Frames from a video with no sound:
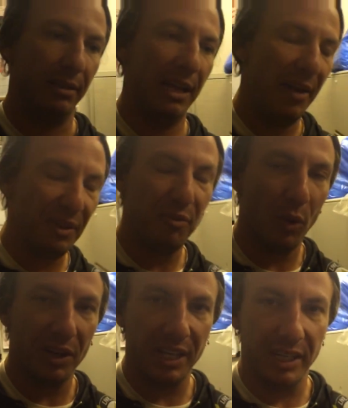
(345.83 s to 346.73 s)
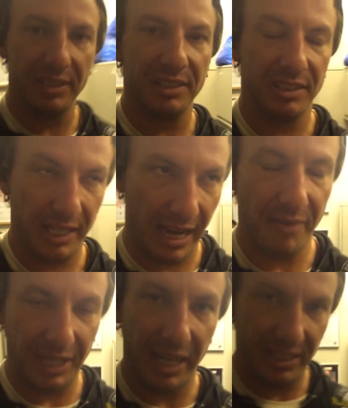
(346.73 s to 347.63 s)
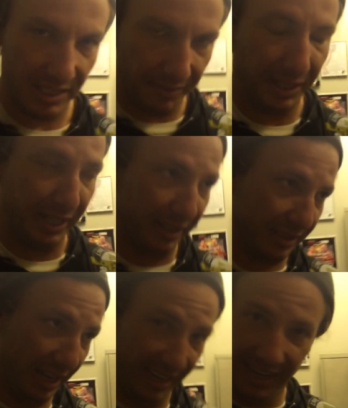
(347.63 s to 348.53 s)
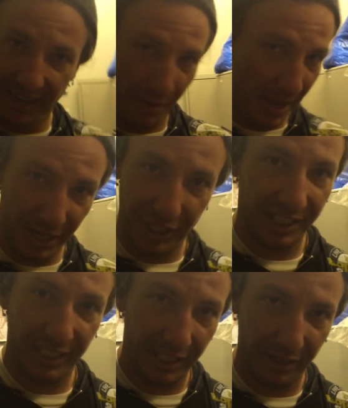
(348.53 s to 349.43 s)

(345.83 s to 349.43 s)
Having 4 kids is like having 87 kids. I can't imagine it's any